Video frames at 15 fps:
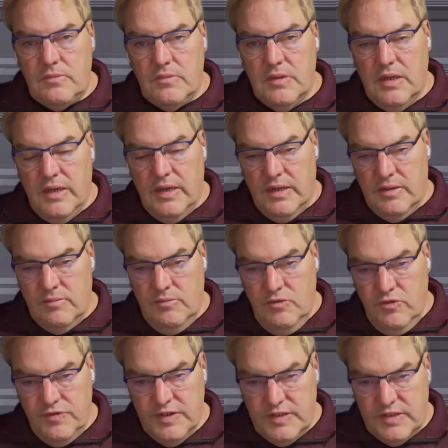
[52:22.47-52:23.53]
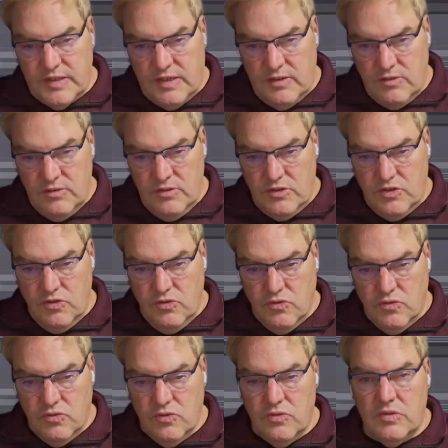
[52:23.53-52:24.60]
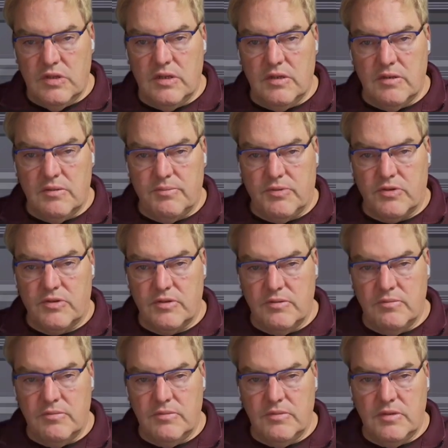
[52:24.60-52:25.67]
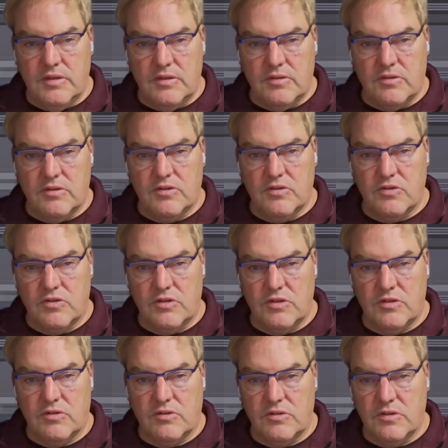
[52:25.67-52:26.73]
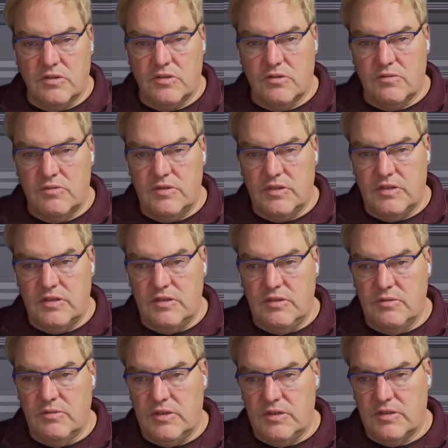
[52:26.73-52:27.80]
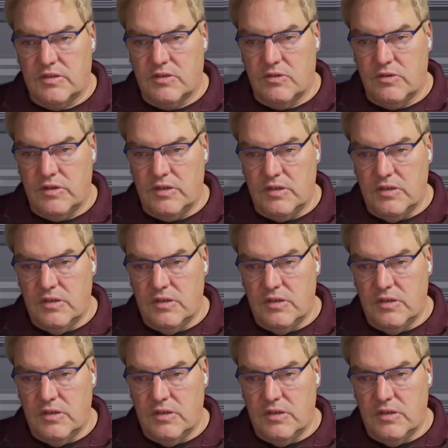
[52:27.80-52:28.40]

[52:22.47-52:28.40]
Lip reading: And move it down to the bottom and also turn it on so we see where it's going.